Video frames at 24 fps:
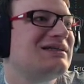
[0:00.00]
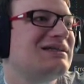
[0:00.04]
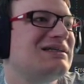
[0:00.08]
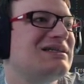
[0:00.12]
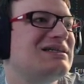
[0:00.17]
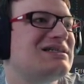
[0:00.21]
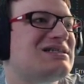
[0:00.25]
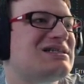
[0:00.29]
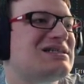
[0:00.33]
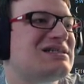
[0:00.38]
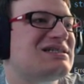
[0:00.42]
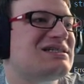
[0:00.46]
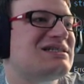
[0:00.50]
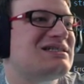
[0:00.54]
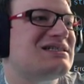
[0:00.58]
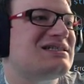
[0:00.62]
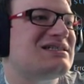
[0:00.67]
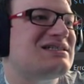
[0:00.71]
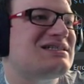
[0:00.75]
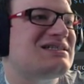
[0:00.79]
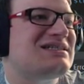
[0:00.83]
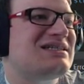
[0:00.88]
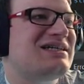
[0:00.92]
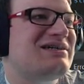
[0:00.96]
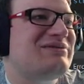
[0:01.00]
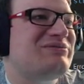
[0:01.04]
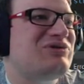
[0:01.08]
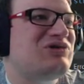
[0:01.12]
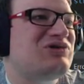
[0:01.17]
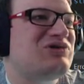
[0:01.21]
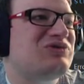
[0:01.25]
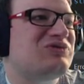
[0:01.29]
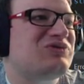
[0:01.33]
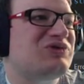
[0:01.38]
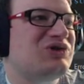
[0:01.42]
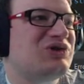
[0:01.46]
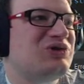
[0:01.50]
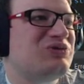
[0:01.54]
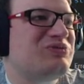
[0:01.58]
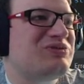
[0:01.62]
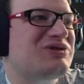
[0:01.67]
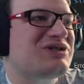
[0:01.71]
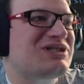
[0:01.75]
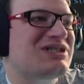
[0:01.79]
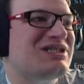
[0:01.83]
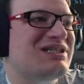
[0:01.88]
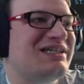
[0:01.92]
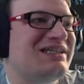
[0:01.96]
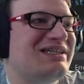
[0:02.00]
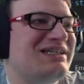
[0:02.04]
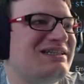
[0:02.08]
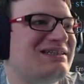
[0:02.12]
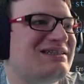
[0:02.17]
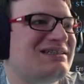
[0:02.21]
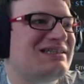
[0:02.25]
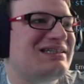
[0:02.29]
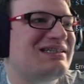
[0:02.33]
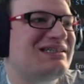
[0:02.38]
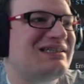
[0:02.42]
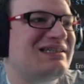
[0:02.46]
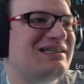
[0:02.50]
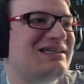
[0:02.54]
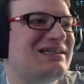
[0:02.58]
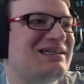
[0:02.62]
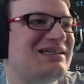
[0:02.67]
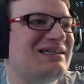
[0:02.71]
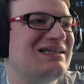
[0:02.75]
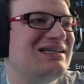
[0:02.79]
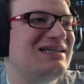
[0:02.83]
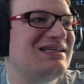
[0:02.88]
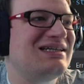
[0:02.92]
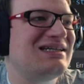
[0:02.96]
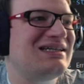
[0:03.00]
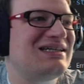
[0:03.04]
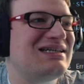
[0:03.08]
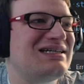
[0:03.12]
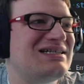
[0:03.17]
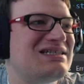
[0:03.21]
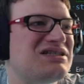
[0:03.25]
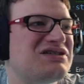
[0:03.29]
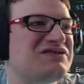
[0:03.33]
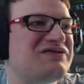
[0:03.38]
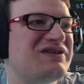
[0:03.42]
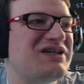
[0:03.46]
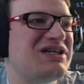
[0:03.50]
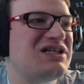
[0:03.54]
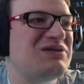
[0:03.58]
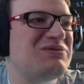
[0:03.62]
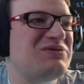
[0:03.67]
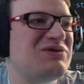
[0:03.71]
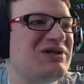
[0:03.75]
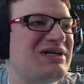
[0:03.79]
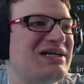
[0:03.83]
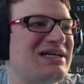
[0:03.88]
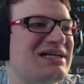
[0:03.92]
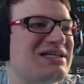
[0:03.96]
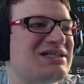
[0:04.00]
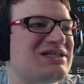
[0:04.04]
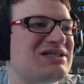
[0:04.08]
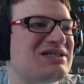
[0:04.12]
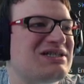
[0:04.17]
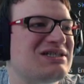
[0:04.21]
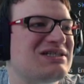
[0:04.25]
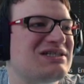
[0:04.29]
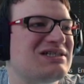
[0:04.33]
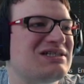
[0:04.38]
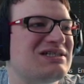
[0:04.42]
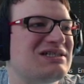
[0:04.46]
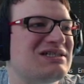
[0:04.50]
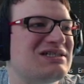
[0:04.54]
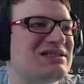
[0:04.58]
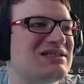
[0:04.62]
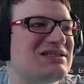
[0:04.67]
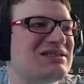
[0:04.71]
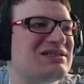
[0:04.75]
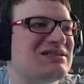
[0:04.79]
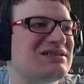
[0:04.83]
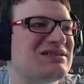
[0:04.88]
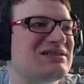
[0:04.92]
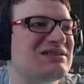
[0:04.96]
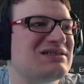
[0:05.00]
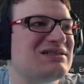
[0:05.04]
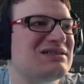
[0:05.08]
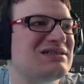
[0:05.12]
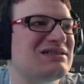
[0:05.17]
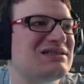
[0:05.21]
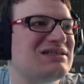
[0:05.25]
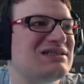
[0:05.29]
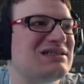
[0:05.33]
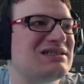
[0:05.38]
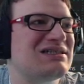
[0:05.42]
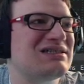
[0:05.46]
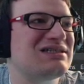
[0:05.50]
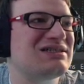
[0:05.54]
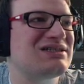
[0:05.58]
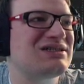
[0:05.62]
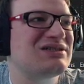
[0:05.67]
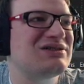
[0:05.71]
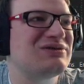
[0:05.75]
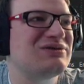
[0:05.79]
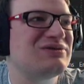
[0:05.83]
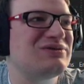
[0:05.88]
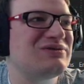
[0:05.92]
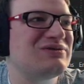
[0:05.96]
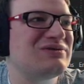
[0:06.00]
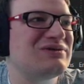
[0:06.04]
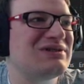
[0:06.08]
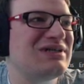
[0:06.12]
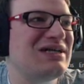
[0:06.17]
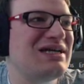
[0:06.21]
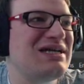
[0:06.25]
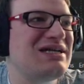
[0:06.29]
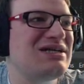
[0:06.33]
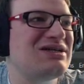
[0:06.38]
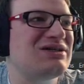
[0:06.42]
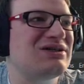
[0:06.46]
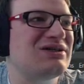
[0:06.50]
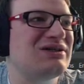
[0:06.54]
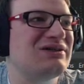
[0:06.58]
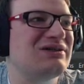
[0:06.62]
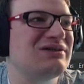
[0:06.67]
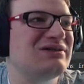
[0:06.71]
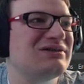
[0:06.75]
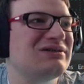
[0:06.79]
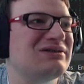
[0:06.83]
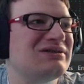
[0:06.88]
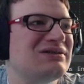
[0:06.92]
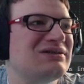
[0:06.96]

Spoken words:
is just an example room state, and it has available actions are so enter